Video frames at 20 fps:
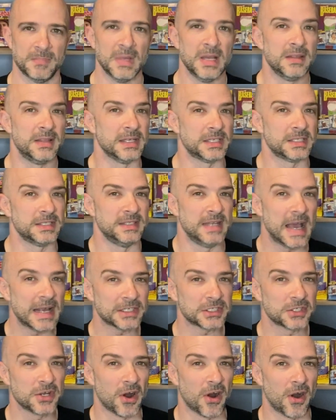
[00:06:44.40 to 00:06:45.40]
This
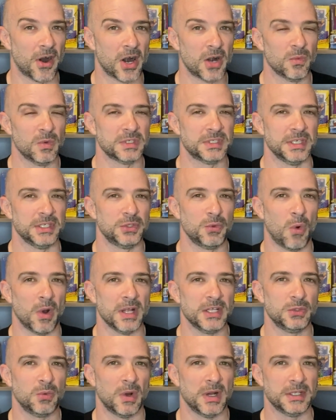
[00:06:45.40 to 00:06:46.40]
next card was the
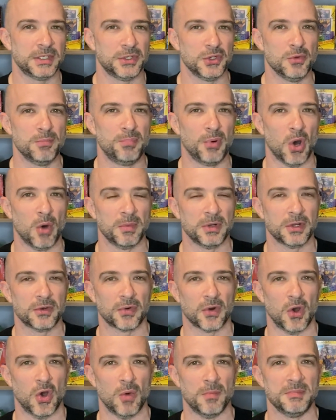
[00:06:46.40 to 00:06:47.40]
2022 Bowman
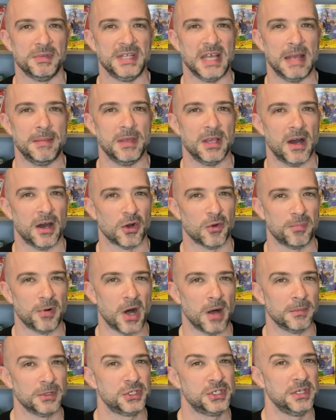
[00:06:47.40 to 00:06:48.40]
Chrome Damiano
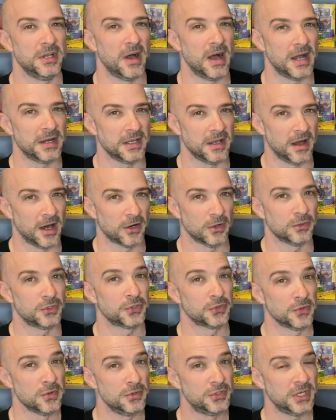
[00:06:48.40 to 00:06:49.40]
Palmigiani Auto
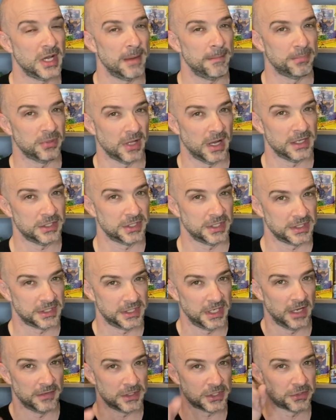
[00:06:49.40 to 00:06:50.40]
True Gem Plus. You can
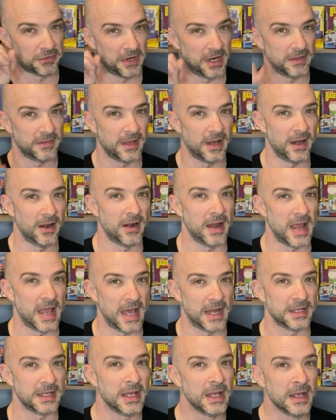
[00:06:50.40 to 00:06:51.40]
see it on the screen there,
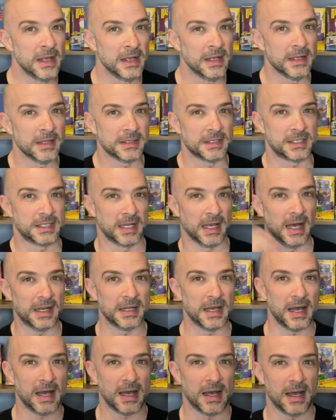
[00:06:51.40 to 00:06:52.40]
and
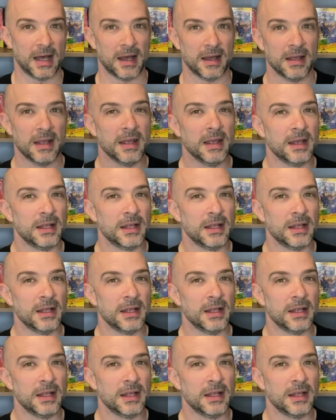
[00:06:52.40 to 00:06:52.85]
ta-da!